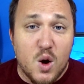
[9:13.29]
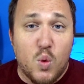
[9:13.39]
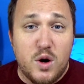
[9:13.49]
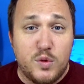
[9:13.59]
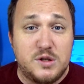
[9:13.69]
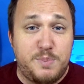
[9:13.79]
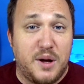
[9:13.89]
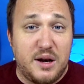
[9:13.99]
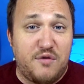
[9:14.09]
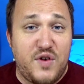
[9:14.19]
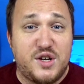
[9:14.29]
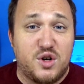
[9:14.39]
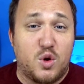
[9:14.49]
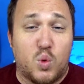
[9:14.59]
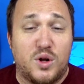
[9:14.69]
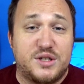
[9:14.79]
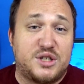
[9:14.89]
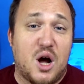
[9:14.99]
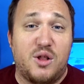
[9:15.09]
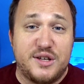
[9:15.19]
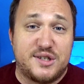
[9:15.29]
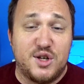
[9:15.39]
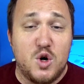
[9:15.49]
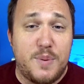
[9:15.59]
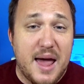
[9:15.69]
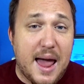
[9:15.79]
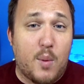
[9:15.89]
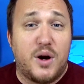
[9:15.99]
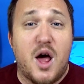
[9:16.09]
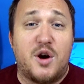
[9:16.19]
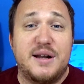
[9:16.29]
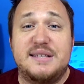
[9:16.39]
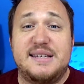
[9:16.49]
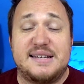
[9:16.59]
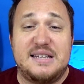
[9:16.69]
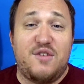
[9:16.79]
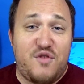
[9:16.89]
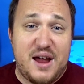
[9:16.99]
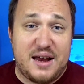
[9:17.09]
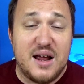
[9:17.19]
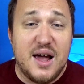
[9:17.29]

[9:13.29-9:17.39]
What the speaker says: When it was built, it featured the world's tallest loop at 160 feet.